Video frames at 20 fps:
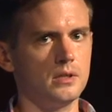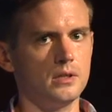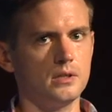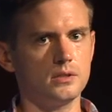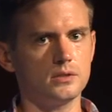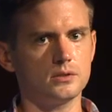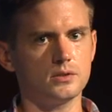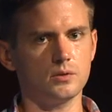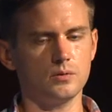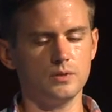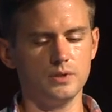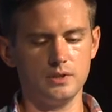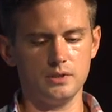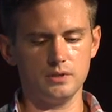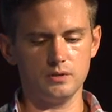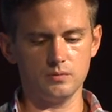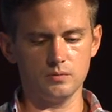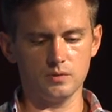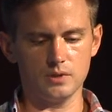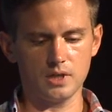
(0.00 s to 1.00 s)
So
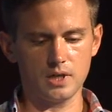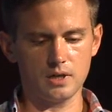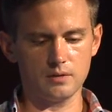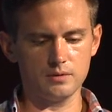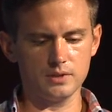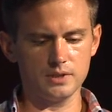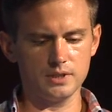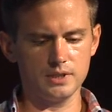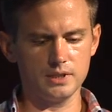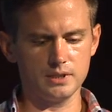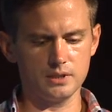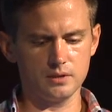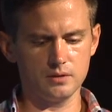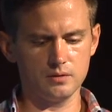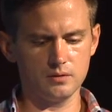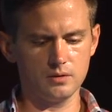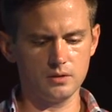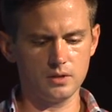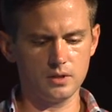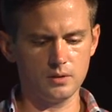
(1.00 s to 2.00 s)
we're not really,
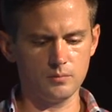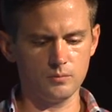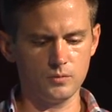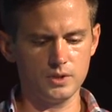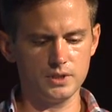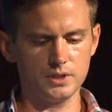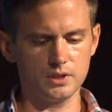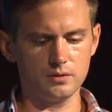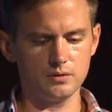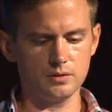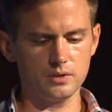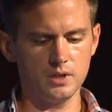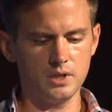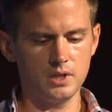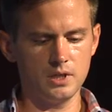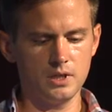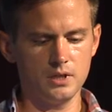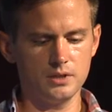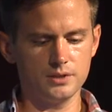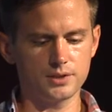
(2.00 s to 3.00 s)

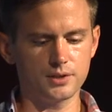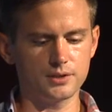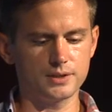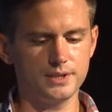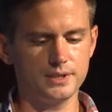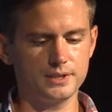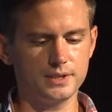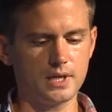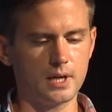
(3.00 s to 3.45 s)
Cersei's